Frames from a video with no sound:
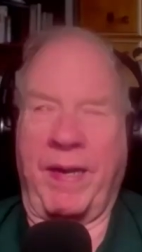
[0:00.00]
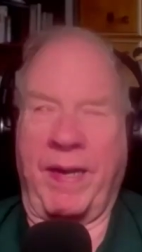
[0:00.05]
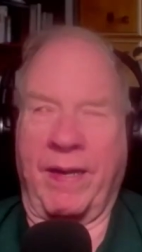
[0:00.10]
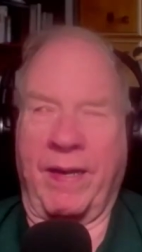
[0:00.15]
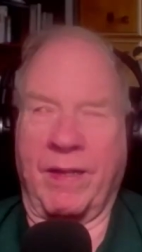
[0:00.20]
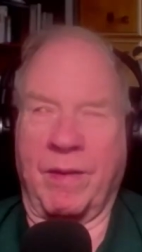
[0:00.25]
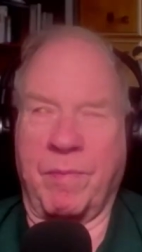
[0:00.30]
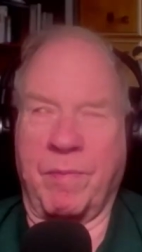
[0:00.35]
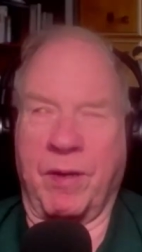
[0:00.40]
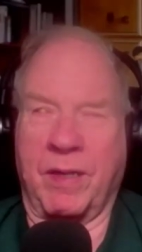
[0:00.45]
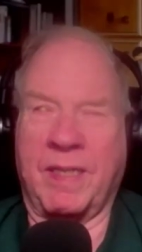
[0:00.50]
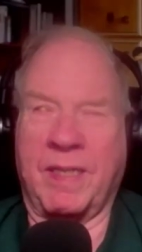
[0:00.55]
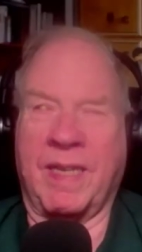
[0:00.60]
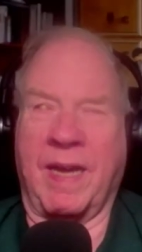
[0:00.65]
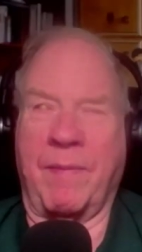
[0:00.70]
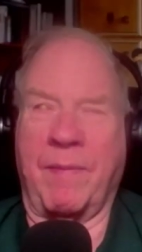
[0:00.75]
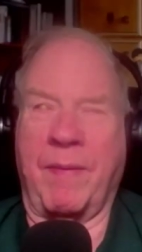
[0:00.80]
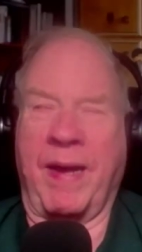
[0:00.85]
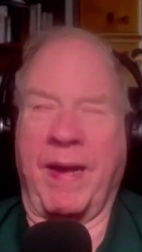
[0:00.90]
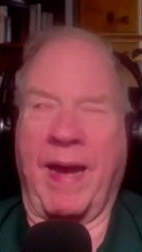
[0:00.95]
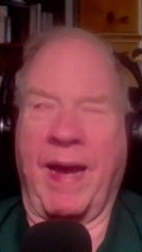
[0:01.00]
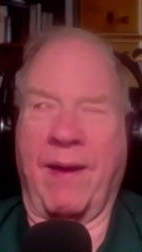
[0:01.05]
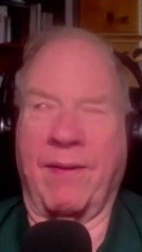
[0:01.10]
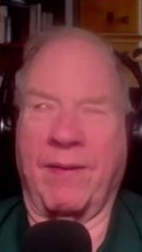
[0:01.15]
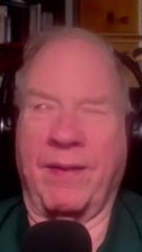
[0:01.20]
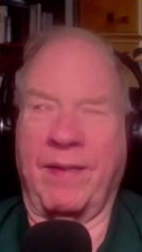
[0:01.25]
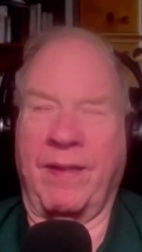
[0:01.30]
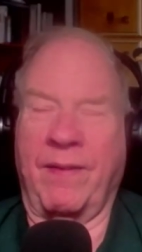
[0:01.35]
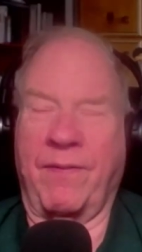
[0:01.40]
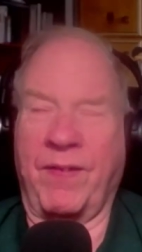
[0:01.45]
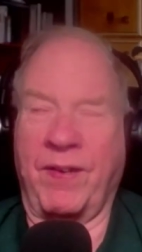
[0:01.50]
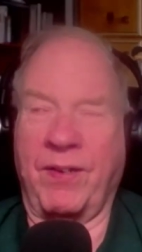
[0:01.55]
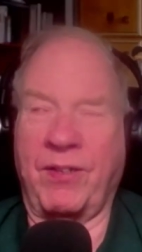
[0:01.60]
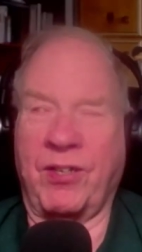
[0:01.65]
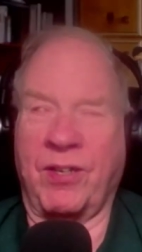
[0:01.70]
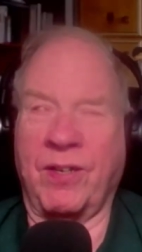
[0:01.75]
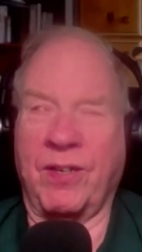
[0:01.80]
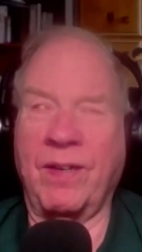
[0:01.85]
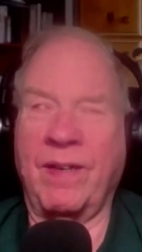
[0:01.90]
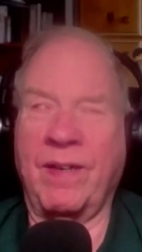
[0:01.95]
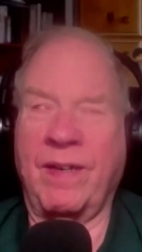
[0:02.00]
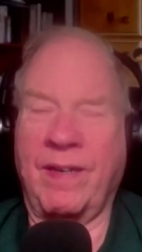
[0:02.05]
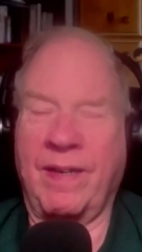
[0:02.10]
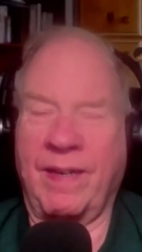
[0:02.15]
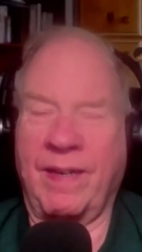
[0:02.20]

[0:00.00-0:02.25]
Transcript: any other books coming out in the future?